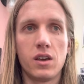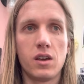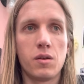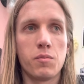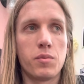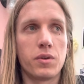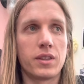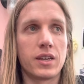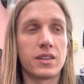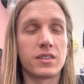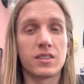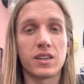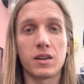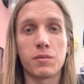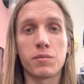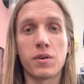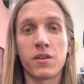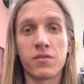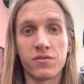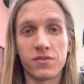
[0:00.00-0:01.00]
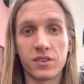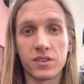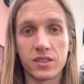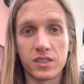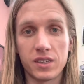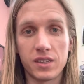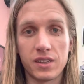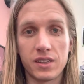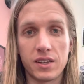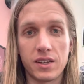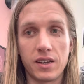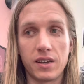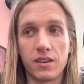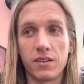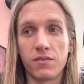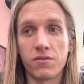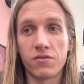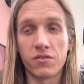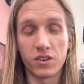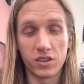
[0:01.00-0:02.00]
But that's my first thing.
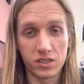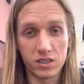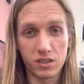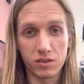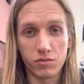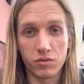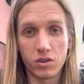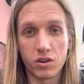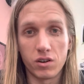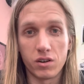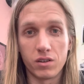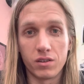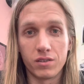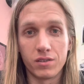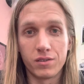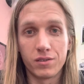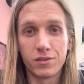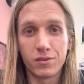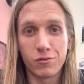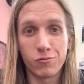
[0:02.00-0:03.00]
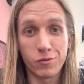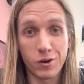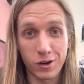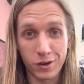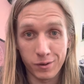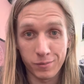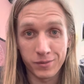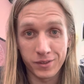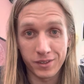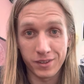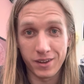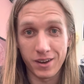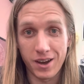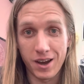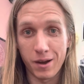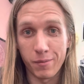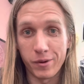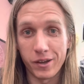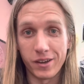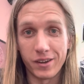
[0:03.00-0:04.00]
First of all, welcome to the
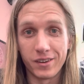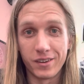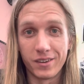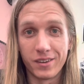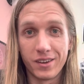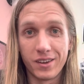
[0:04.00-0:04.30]
hobby.